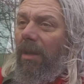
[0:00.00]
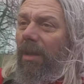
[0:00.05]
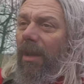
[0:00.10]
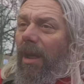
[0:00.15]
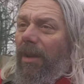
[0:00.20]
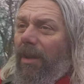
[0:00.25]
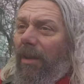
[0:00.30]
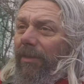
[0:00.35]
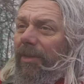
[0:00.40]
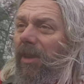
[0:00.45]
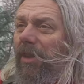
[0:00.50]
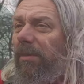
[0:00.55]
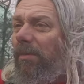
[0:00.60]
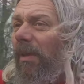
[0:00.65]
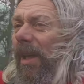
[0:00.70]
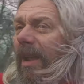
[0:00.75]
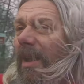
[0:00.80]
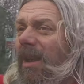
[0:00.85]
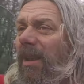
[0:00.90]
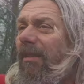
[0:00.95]
I don't have to
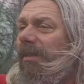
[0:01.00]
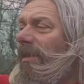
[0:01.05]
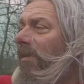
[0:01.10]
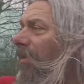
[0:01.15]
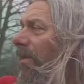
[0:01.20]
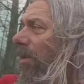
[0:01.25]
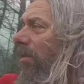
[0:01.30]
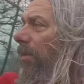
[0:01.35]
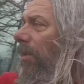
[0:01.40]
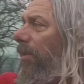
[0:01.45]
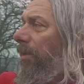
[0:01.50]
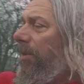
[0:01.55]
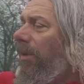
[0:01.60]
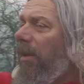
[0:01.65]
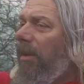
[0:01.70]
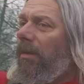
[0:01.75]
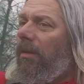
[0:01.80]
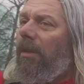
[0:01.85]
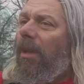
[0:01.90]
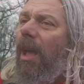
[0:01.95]
explain anything I don't want to
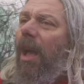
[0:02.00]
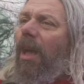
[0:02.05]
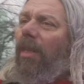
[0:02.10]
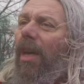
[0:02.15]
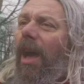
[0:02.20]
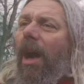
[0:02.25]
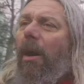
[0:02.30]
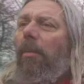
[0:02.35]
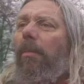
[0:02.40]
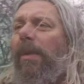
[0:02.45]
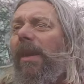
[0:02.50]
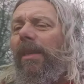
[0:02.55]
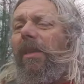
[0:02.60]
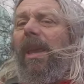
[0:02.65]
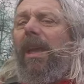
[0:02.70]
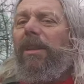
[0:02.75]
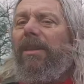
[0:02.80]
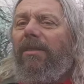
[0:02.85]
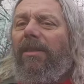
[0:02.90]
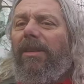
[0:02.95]
do. That'll be the
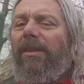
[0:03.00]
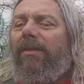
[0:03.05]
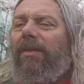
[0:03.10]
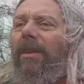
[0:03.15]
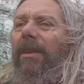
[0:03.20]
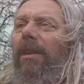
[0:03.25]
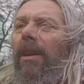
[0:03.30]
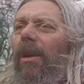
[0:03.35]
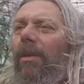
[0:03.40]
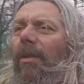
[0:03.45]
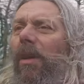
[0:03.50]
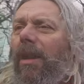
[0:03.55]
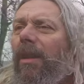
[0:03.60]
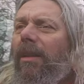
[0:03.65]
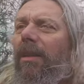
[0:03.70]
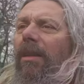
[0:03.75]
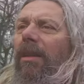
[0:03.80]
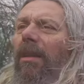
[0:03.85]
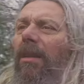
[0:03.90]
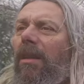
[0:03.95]
end of this video then,
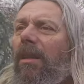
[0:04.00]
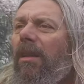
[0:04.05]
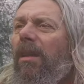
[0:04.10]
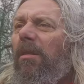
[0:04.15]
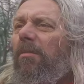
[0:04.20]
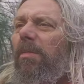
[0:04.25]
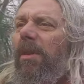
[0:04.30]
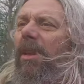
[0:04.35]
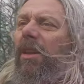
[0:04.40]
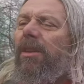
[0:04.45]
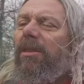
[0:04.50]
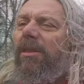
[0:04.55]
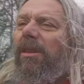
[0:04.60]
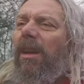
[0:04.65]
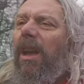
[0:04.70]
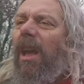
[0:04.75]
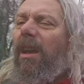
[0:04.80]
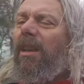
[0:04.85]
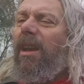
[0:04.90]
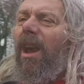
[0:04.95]
because
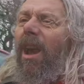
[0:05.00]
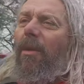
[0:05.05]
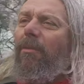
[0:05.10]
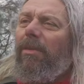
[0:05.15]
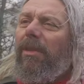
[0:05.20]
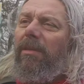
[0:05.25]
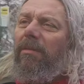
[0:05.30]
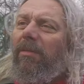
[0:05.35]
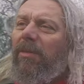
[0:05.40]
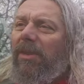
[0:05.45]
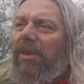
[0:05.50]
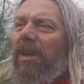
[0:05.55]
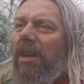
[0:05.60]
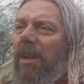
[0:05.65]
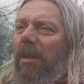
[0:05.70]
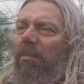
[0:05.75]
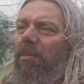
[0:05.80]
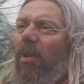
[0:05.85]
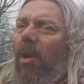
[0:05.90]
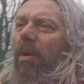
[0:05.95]
I can't really see
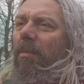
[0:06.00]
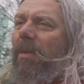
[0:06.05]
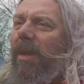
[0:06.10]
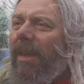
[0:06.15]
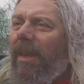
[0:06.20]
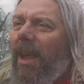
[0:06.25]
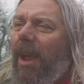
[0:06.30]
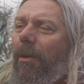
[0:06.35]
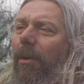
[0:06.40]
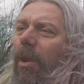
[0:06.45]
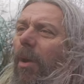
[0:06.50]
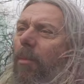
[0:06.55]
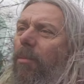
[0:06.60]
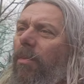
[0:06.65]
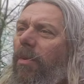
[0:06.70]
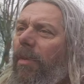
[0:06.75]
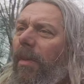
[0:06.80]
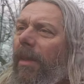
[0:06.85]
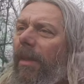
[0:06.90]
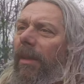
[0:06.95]
any point in me carrying on
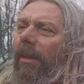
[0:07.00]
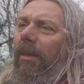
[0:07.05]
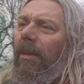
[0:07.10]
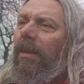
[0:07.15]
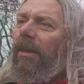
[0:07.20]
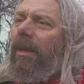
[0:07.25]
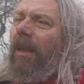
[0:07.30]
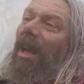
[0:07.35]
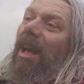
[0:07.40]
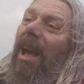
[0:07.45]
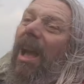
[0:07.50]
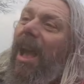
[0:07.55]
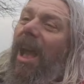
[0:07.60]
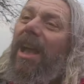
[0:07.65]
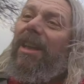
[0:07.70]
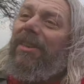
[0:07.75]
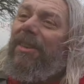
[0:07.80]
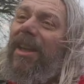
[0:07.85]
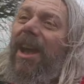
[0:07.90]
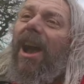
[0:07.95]
with it.
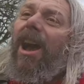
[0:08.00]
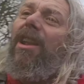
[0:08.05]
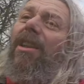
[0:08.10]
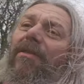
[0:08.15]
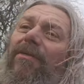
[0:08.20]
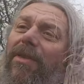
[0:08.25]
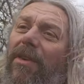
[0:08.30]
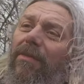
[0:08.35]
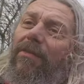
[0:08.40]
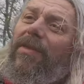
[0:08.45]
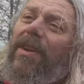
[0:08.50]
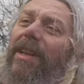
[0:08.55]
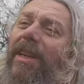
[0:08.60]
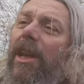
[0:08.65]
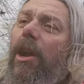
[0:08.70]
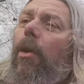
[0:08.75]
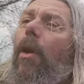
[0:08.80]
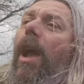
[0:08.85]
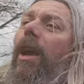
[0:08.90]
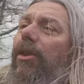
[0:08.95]
It's kind of the
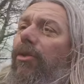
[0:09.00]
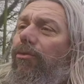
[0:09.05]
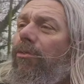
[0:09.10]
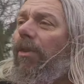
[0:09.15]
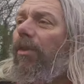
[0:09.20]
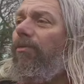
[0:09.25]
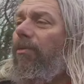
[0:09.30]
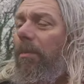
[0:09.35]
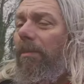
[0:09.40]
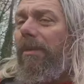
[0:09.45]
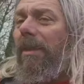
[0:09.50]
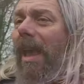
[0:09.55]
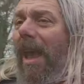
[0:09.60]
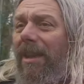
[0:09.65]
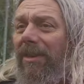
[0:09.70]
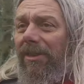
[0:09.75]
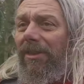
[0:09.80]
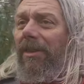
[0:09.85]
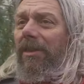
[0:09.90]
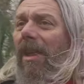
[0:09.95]
video extras from
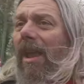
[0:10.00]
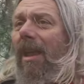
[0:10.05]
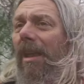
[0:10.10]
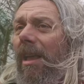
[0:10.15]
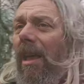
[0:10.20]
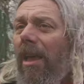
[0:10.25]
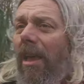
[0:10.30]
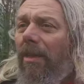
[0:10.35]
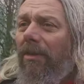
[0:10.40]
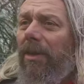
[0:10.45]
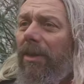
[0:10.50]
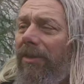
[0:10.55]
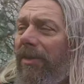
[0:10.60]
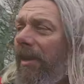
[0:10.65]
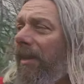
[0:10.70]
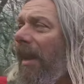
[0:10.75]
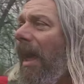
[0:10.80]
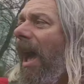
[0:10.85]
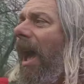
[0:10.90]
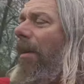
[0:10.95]
yesterday that
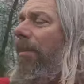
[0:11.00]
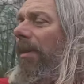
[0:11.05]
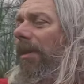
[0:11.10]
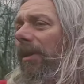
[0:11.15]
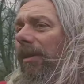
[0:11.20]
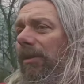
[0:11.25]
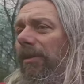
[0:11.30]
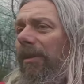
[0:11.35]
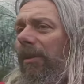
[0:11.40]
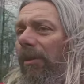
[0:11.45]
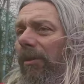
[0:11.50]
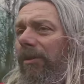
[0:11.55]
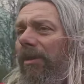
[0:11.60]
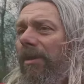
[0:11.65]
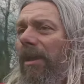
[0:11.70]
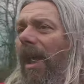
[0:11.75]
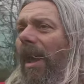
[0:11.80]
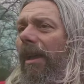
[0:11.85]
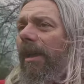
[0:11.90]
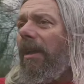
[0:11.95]
didn't happen until
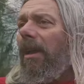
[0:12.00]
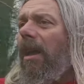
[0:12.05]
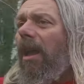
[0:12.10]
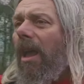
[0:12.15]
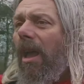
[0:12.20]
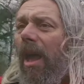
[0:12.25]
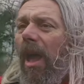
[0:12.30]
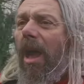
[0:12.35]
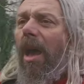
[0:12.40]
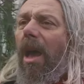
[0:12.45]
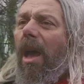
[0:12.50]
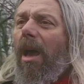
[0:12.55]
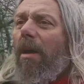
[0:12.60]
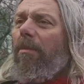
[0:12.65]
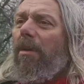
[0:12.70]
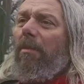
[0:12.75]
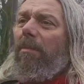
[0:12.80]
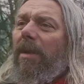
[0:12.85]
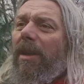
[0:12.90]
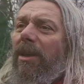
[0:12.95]
today.
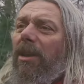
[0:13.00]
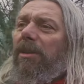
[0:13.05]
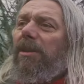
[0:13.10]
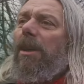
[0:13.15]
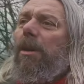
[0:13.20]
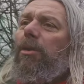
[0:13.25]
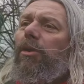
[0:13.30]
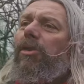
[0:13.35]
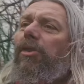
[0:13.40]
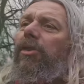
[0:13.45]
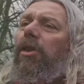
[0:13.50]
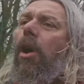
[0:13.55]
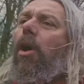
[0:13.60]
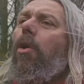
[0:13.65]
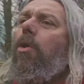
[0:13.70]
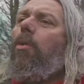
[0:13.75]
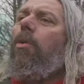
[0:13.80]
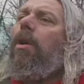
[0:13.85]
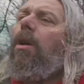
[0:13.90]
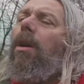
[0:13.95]
But because I was
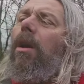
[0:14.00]
so